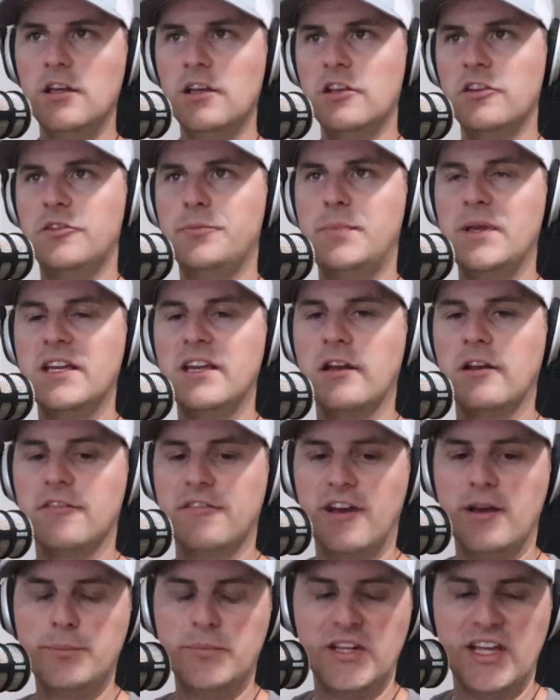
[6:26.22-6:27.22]
Speaking
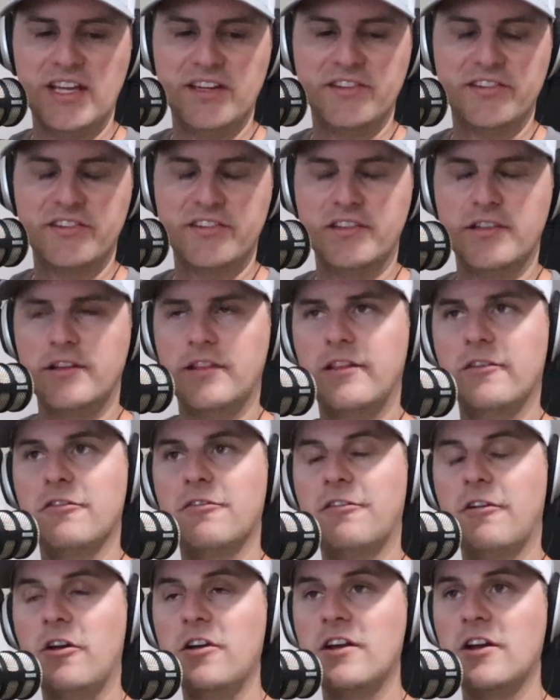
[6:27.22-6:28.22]
of updates, the
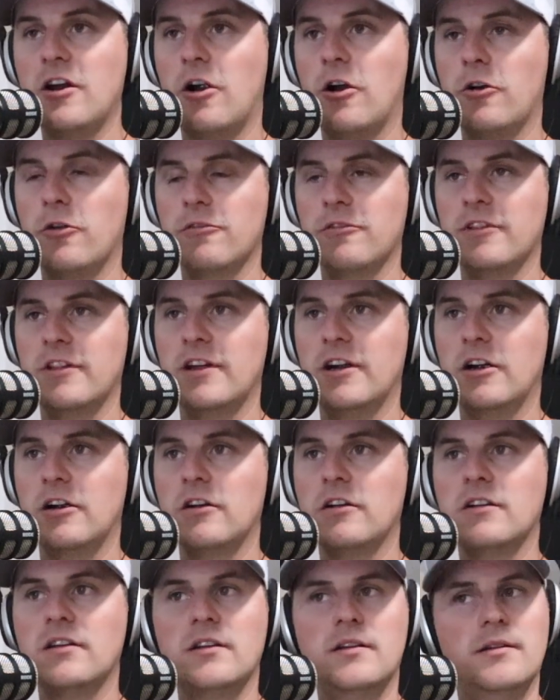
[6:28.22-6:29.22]
front yard over
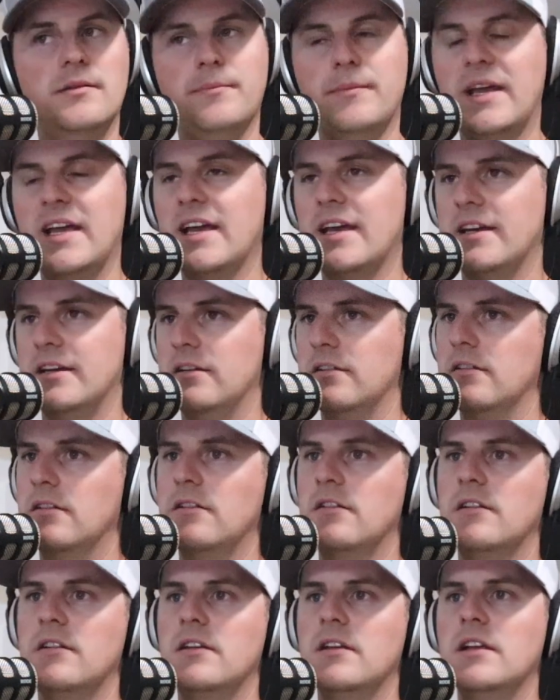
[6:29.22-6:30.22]
there, man,
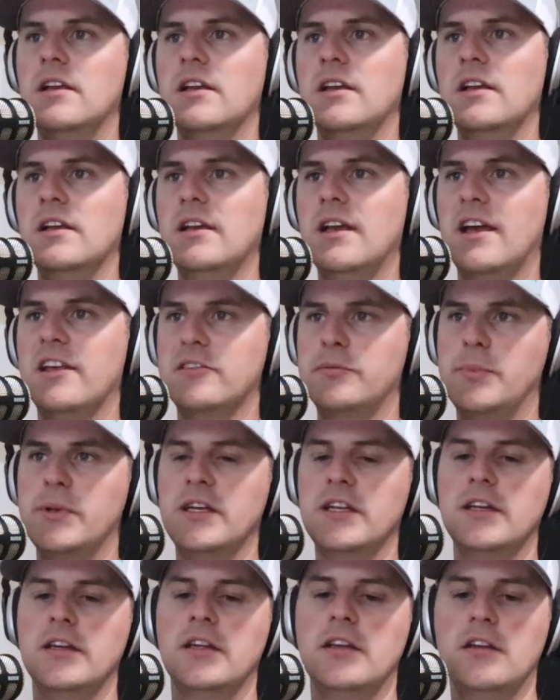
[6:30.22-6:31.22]
it has
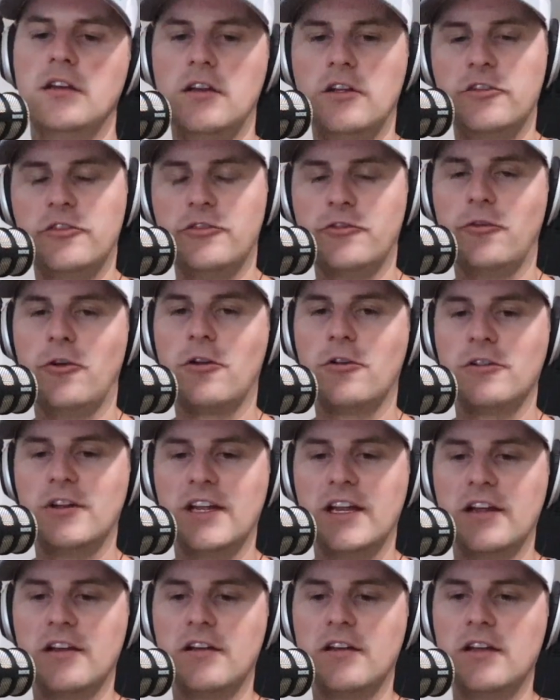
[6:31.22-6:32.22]
been
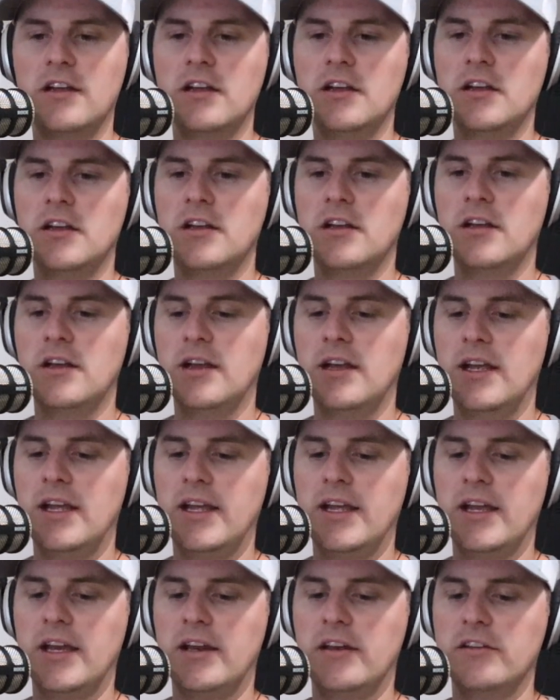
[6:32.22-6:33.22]
struggling.
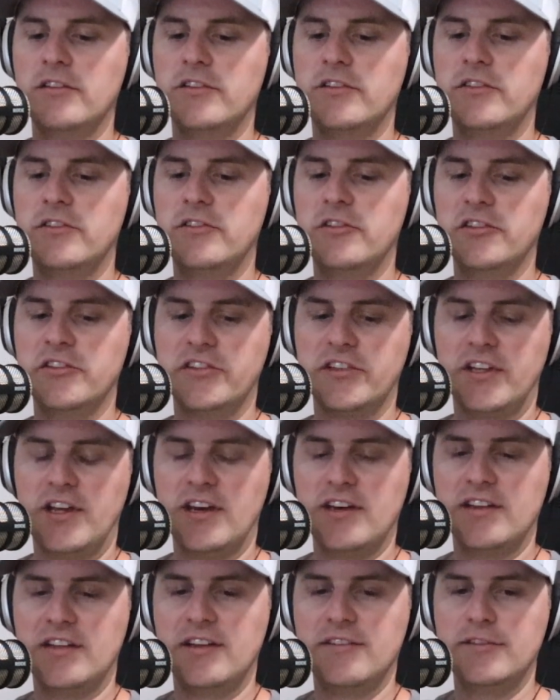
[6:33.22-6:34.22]
And just to
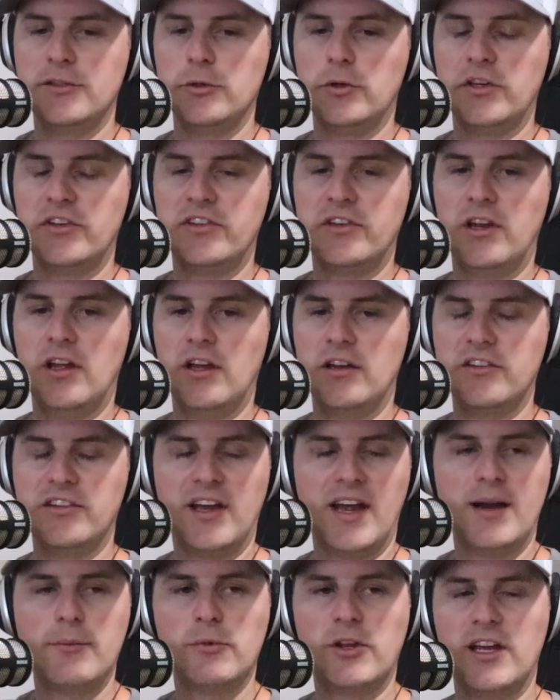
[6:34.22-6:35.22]
kind of give you a
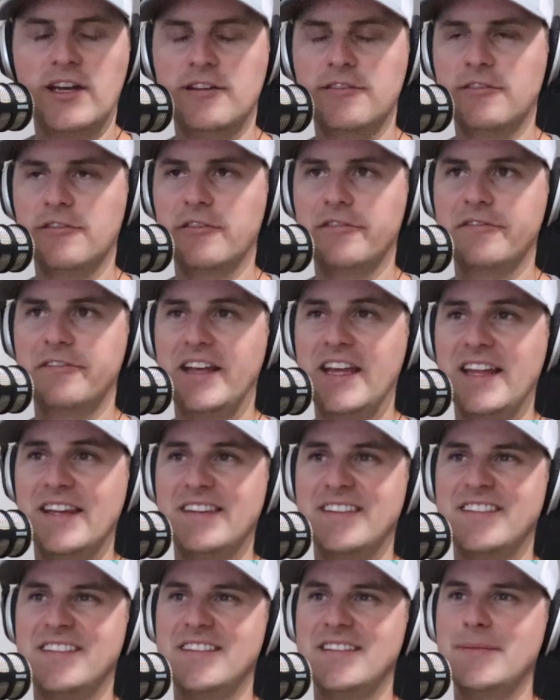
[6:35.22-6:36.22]
timeline of
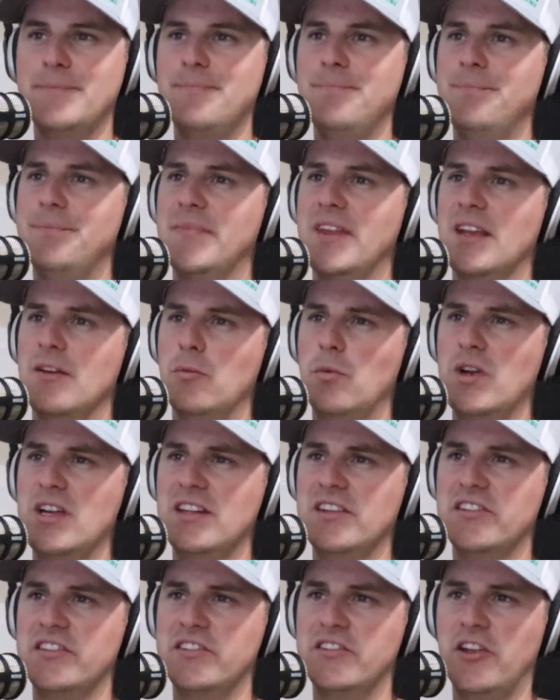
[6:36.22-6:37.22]
events, we
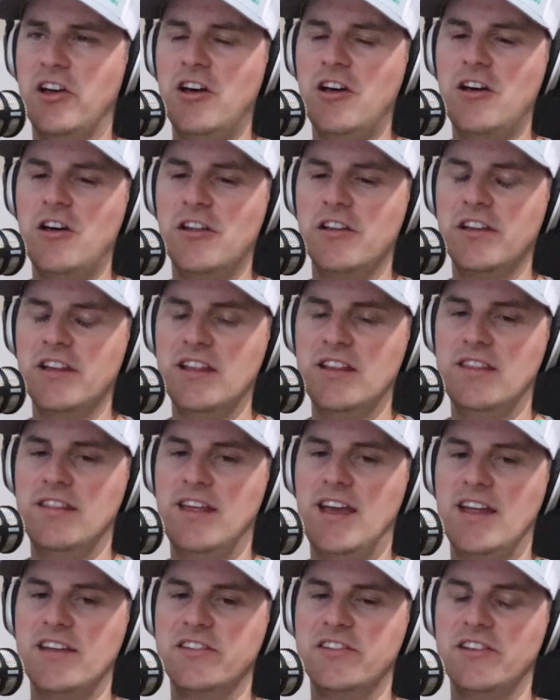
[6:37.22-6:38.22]
installed
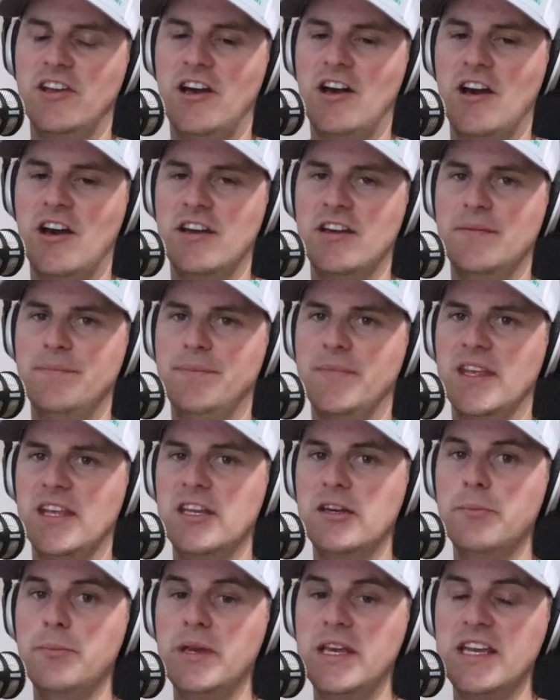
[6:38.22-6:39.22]
that sod
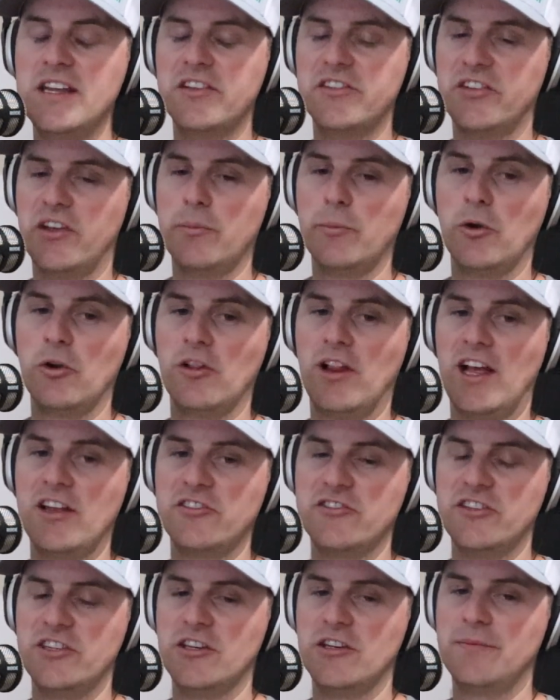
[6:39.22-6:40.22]
in peak summer
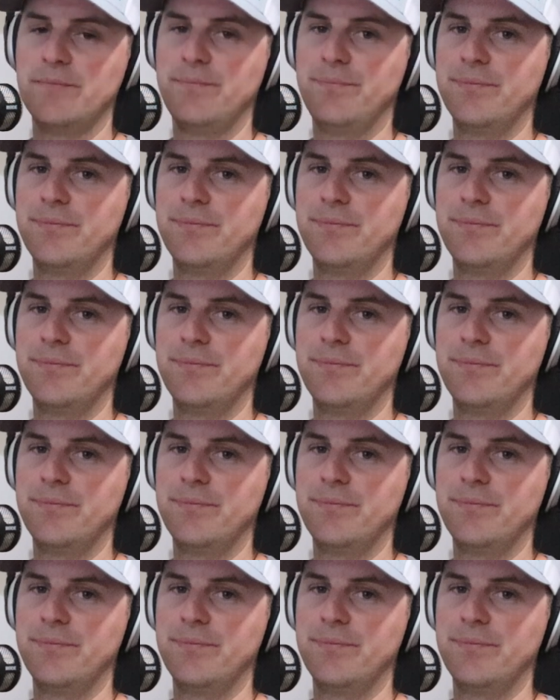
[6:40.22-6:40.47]
last year.